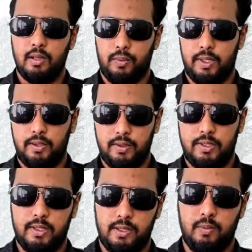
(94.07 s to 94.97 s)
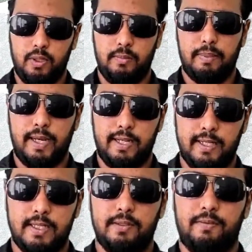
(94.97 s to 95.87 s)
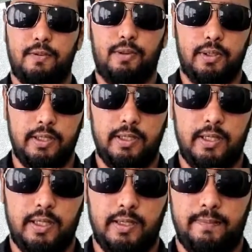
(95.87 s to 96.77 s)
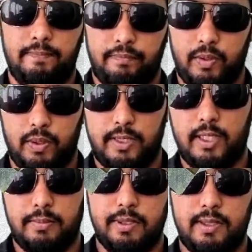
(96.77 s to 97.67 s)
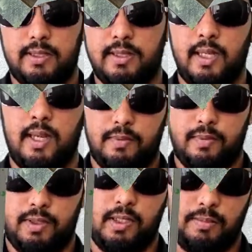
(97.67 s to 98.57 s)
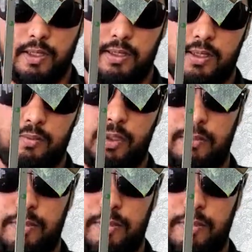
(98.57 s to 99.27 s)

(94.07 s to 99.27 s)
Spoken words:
We used wooden pallets for the tables. We took apart some wooden